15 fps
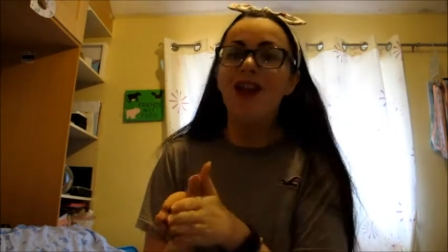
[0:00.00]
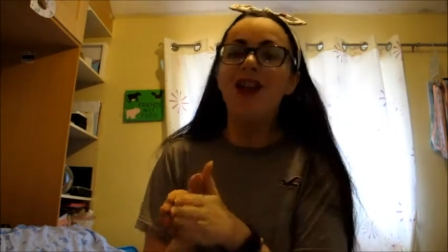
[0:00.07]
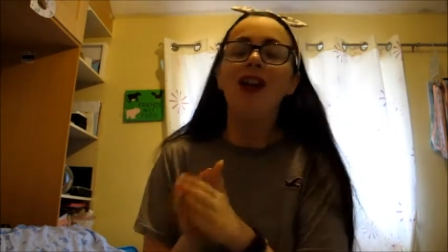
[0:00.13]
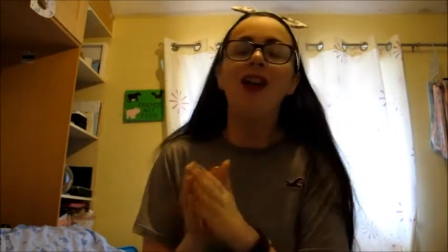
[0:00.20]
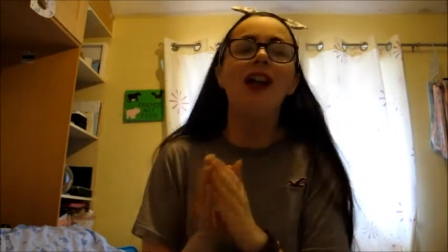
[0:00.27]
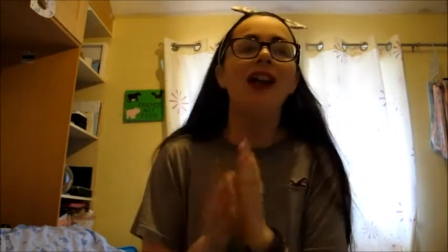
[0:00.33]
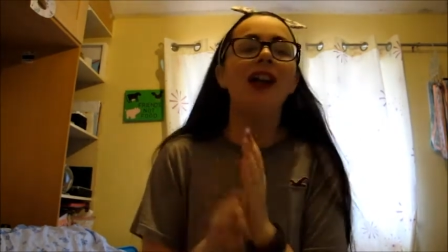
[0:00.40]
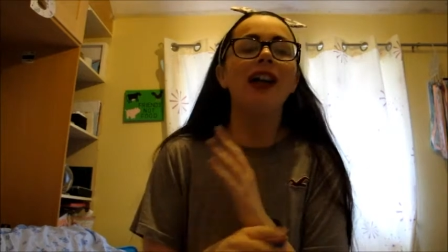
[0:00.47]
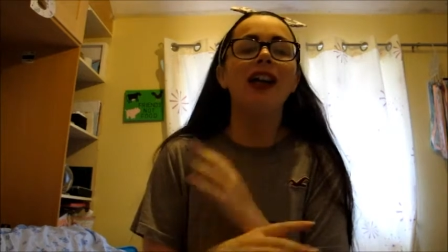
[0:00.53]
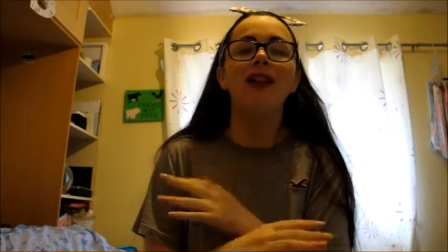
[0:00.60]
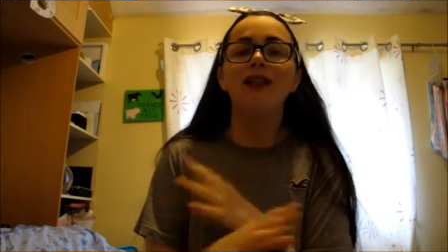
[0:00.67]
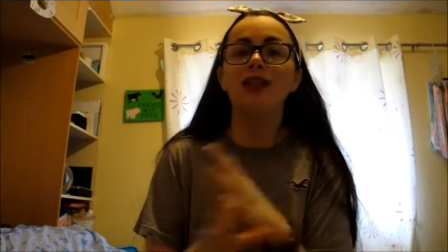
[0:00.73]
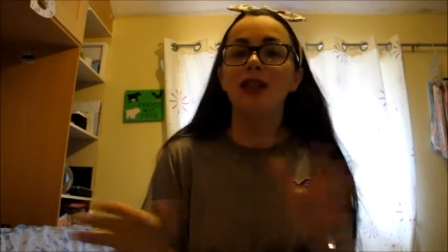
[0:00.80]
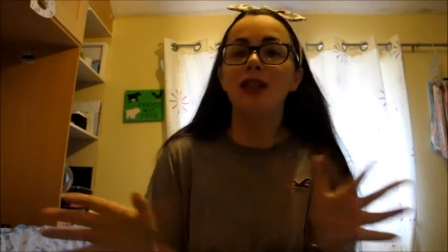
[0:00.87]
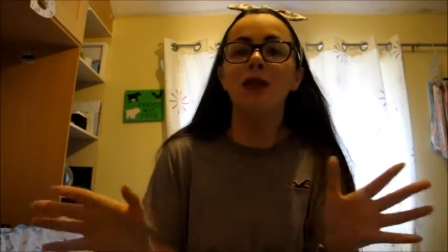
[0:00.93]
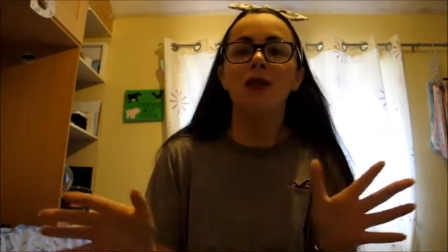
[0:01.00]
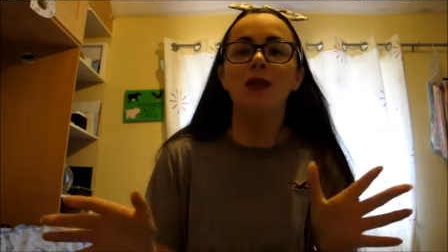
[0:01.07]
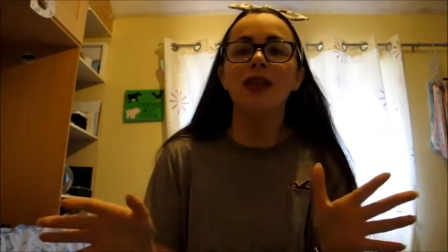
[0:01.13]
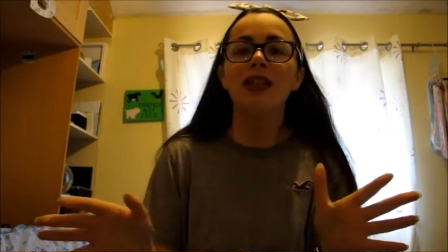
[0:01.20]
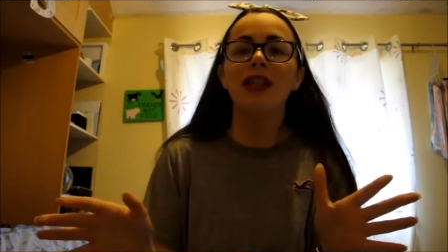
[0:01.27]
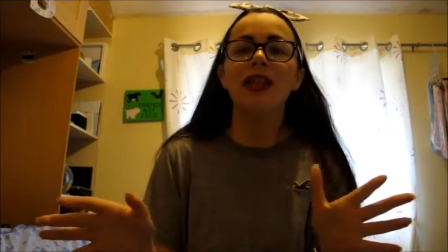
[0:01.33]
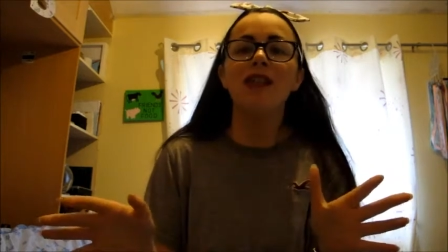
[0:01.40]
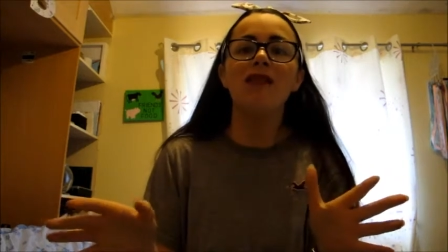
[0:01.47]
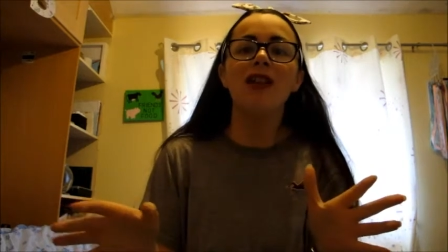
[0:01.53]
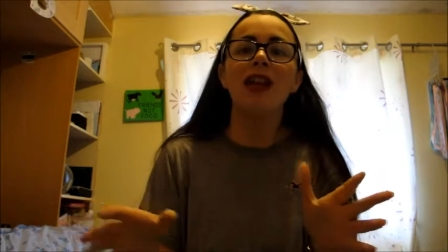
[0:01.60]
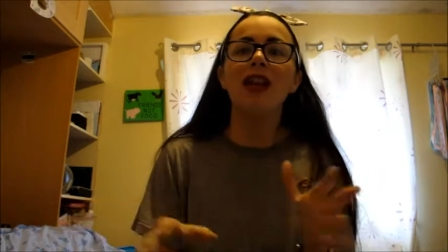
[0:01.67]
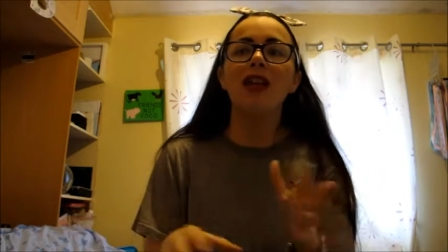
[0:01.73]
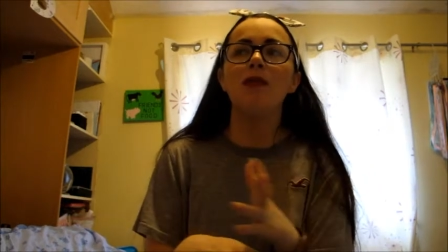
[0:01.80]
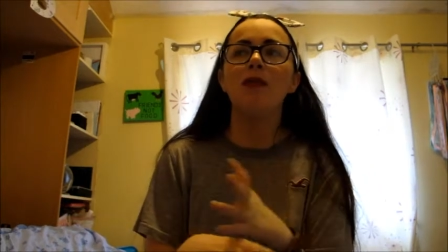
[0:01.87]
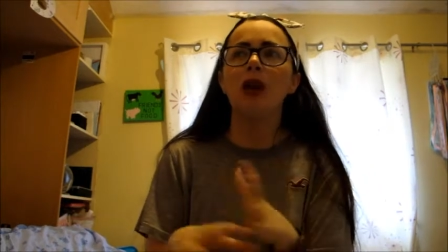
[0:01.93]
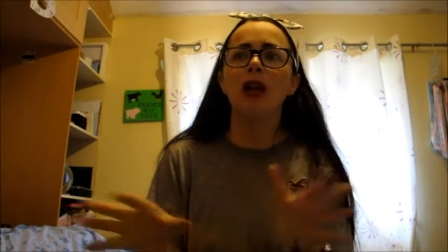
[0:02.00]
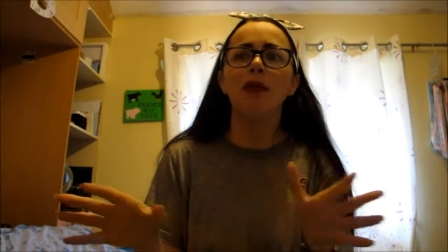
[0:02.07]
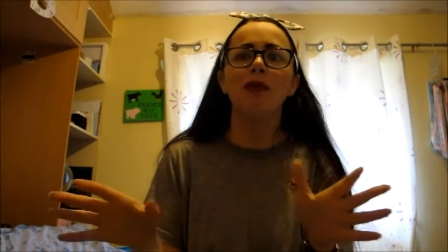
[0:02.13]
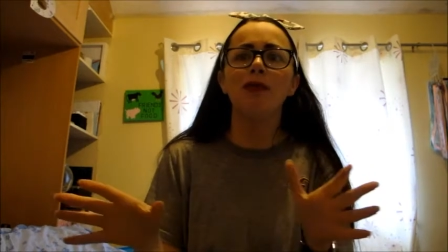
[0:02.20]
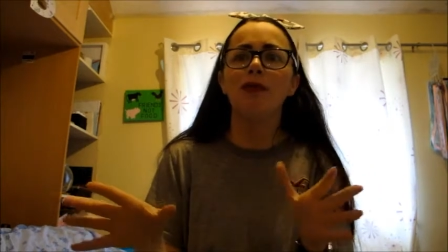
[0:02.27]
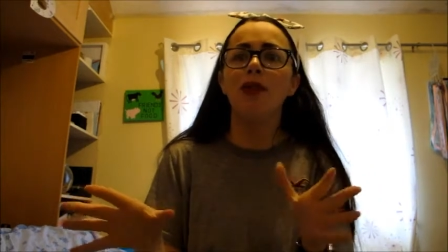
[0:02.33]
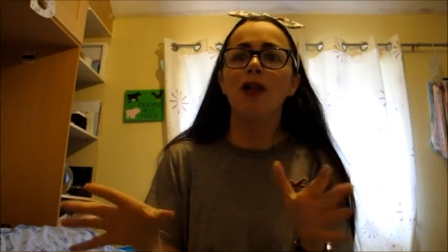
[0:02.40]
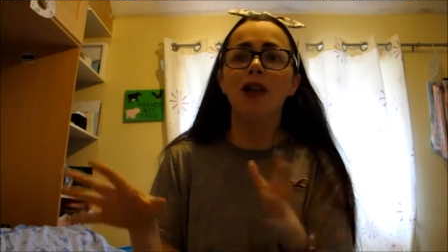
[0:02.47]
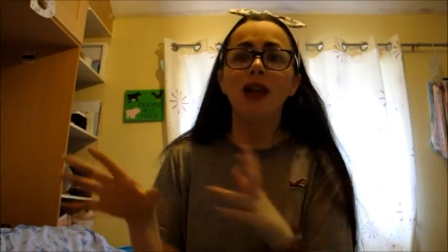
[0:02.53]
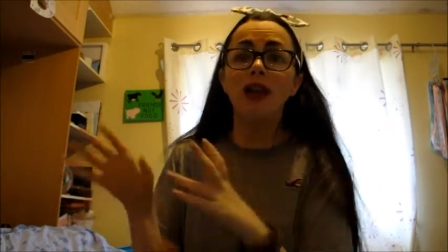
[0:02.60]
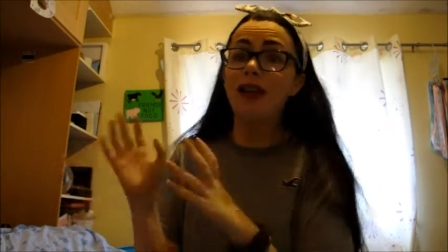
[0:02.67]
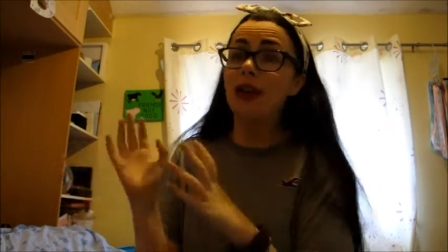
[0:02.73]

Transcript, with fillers: I did up my CV well before that.